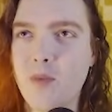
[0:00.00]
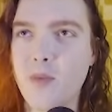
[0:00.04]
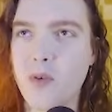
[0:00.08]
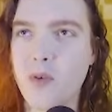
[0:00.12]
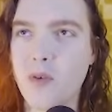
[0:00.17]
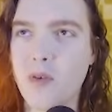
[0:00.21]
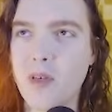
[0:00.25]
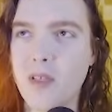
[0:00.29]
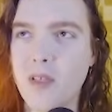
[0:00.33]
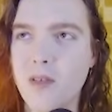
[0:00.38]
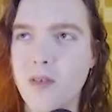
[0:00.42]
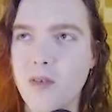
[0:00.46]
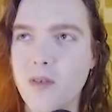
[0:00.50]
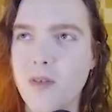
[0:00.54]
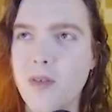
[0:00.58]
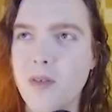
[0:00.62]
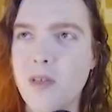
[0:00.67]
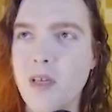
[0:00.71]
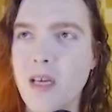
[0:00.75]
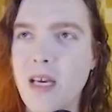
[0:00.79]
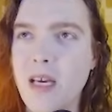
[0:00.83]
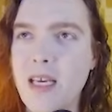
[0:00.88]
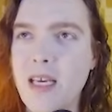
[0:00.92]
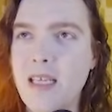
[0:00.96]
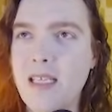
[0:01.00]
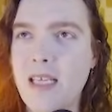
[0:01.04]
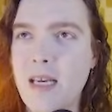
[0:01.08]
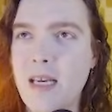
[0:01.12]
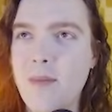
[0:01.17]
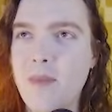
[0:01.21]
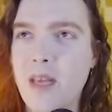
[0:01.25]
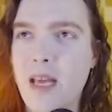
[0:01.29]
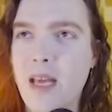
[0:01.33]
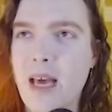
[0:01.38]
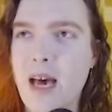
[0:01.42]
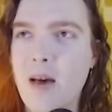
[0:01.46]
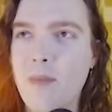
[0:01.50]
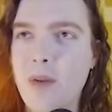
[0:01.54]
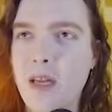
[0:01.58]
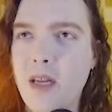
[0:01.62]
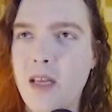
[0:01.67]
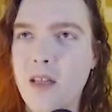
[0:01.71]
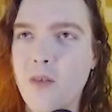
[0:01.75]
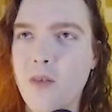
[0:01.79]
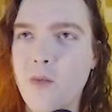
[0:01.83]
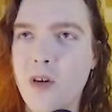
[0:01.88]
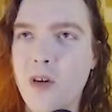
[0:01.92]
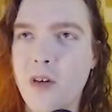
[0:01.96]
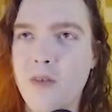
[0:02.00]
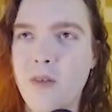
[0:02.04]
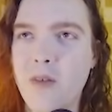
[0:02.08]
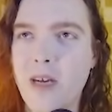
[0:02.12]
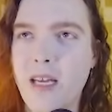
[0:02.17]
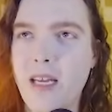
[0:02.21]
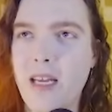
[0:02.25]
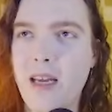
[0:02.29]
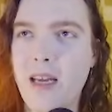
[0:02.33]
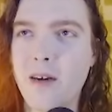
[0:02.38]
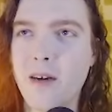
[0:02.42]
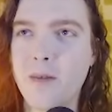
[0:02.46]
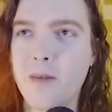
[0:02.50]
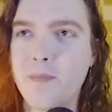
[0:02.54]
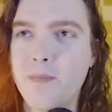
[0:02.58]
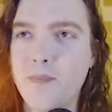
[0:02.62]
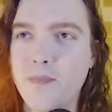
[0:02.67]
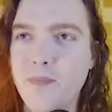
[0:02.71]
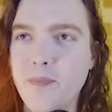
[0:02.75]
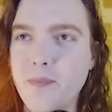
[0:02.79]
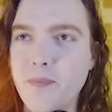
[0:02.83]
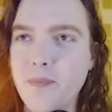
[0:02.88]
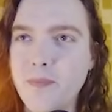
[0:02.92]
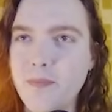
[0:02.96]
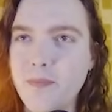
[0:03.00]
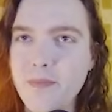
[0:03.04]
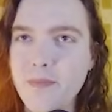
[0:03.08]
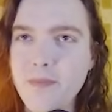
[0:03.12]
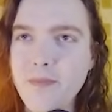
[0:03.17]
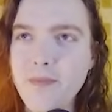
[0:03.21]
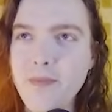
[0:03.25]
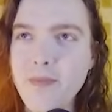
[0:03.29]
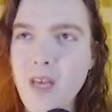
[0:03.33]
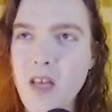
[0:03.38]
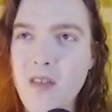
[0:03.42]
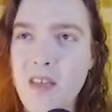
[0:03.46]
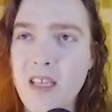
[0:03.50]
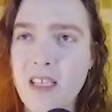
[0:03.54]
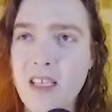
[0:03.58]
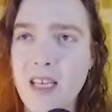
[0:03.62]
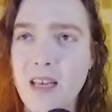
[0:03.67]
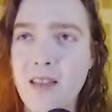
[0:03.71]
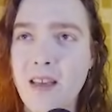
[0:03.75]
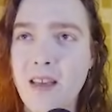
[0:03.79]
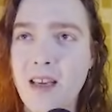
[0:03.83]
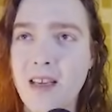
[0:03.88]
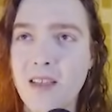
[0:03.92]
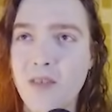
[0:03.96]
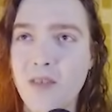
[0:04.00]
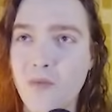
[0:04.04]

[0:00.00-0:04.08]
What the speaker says: crystals. Same thing happening in the water right here. This, I think, is a